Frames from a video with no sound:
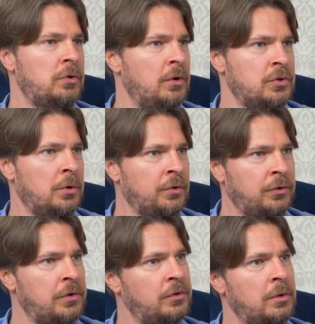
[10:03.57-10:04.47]
insurance
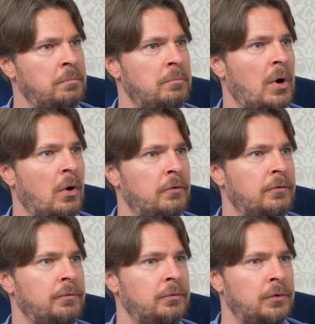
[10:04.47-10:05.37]
system of
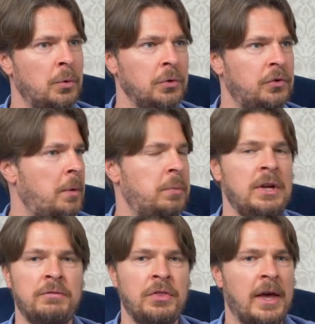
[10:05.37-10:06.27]
sorts. I
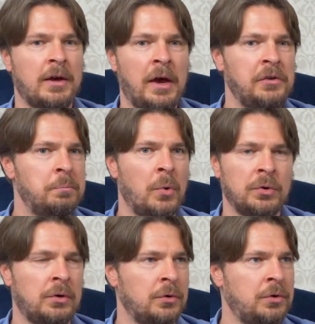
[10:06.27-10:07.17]
believe in their case
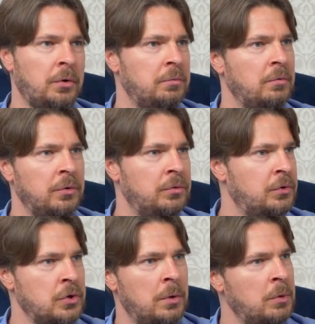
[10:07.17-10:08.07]
modeled on the
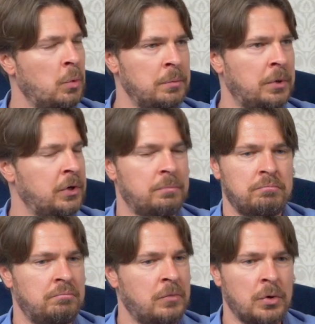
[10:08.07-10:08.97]
German one, but it
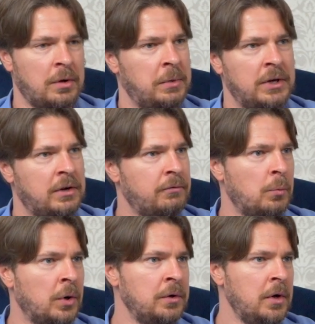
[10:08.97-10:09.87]
could have been a
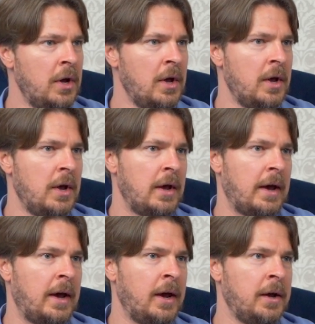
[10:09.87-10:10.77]
different one.
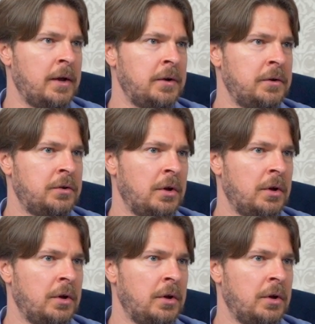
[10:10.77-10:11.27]
And